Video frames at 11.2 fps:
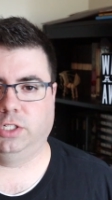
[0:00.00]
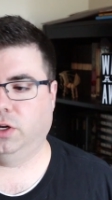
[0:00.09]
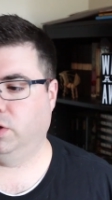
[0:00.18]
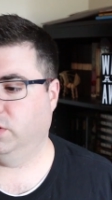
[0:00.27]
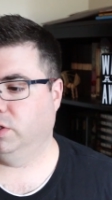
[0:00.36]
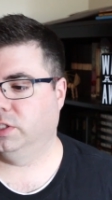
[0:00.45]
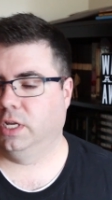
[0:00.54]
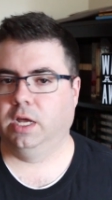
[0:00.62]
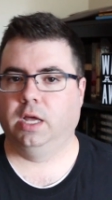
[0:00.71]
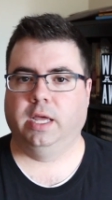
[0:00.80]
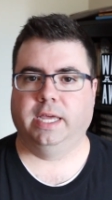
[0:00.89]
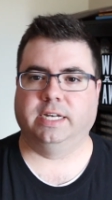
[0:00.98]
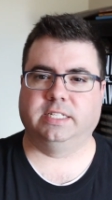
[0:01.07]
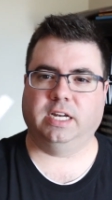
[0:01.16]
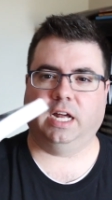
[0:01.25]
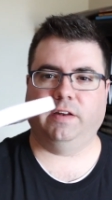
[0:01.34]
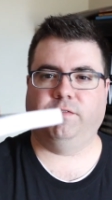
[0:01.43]
stars.
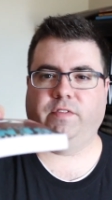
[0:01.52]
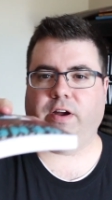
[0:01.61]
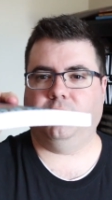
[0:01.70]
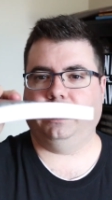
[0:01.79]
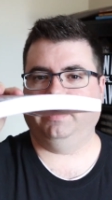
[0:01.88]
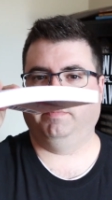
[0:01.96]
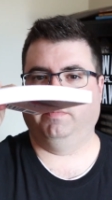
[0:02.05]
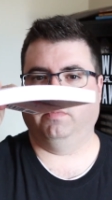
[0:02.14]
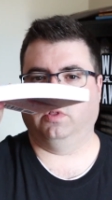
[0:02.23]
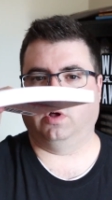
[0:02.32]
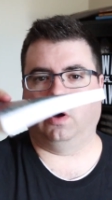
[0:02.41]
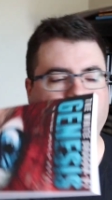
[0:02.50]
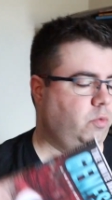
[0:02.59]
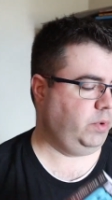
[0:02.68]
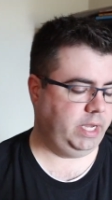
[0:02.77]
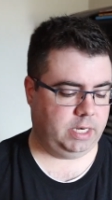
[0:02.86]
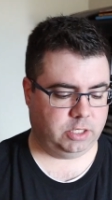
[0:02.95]
It's not a very long
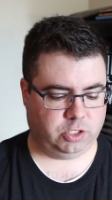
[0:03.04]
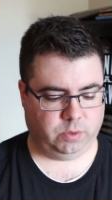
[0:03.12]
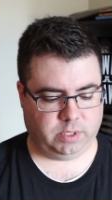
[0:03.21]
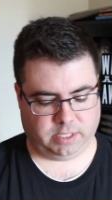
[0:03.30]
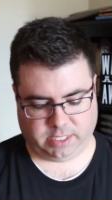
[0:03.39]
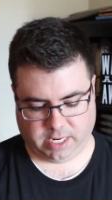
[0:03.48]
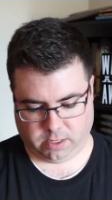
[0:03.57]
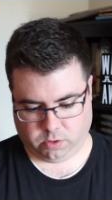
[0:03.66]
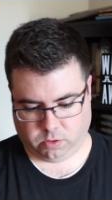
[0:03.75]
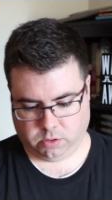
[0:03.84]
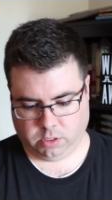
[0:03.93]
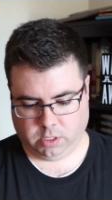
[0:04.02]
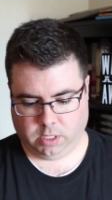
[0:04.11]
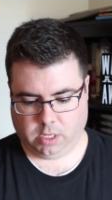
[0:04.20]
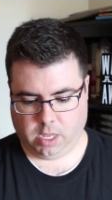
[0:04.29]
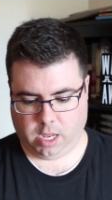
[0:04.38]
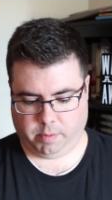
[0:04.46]
read, as you can tell.
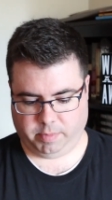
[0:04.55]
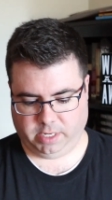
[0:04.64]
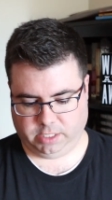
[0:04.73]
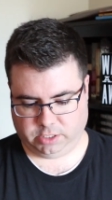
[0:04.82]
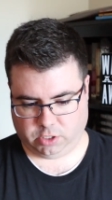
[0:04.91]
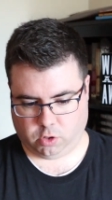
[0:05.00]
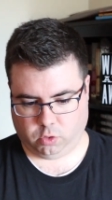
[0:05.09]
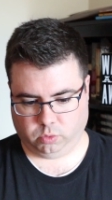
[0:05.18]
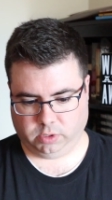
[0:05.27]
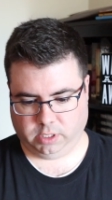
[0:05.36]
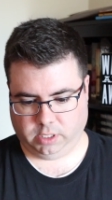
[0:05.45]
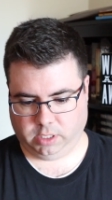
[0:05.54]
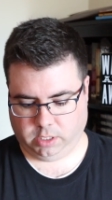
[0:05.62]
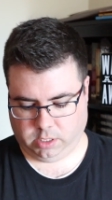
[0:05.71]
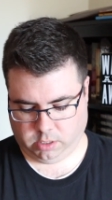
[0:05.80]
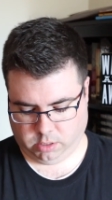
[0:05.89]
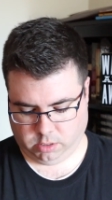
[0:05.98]
Um, it is
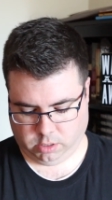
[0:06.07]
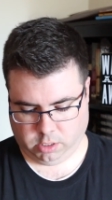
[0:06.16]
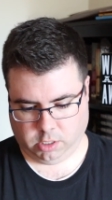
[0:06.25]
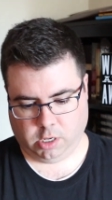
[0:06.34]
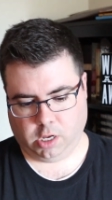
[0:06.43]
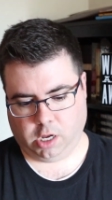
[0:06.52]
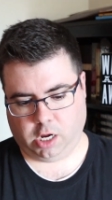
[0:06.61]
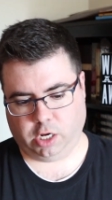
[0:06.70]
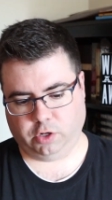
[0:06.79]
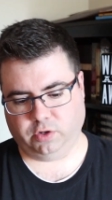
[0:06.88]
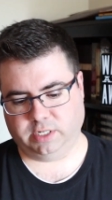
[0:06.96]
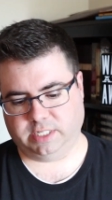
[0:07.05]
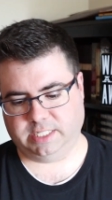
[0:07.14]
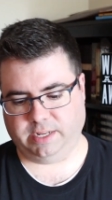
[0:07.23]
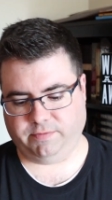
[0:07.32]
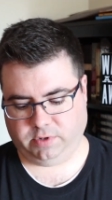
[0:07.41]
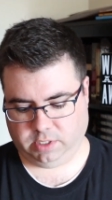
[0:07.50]
only
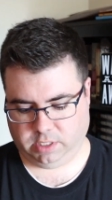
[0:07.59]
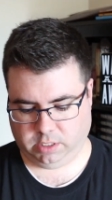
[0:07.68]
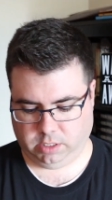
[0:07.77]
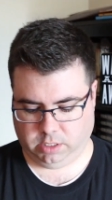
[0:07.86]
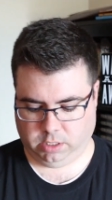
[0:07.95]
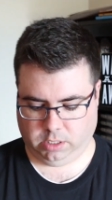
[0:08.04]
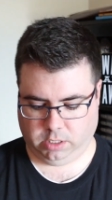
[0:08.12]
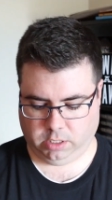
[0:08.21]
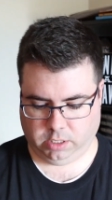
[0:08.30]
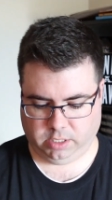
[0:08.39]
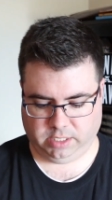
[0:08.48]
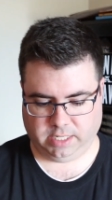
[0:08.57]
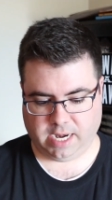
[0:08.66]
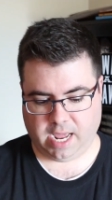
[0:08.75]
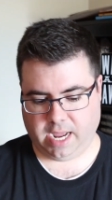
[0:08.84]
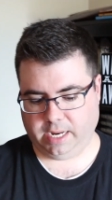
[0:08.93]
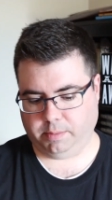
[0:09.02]

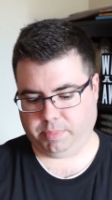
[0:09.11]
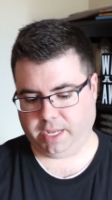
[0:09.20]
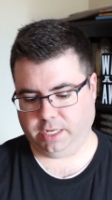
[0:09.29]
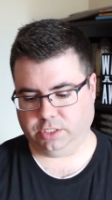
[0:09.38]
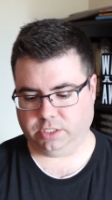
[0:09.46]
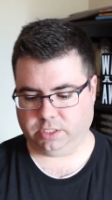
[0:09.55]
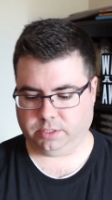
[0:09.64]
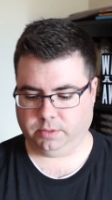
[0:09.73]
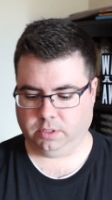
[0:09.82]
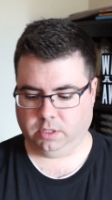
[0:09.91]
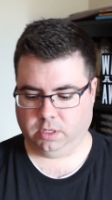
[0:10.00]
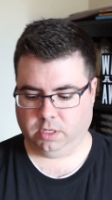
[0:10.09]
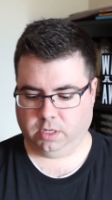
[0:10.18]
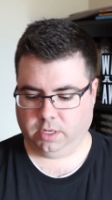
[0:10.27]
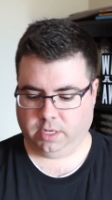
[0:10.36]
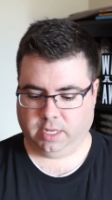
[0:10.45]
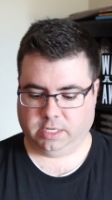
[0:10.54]
179 pages.
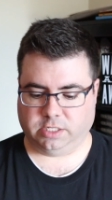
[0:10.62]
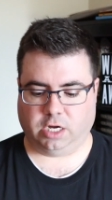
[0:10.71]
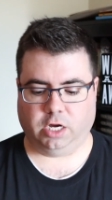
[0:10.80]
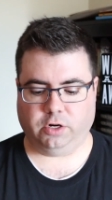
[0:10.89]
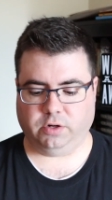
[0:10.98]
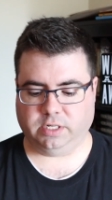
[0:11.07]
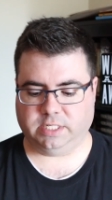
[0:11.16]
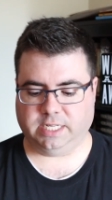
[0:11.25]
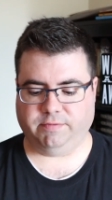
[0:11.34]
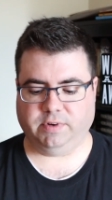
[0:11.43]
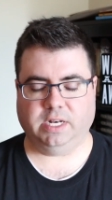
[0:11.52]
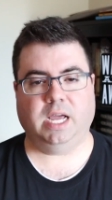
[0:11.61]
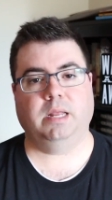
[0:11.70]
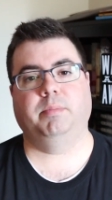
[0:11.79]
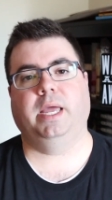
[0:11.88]
It's 179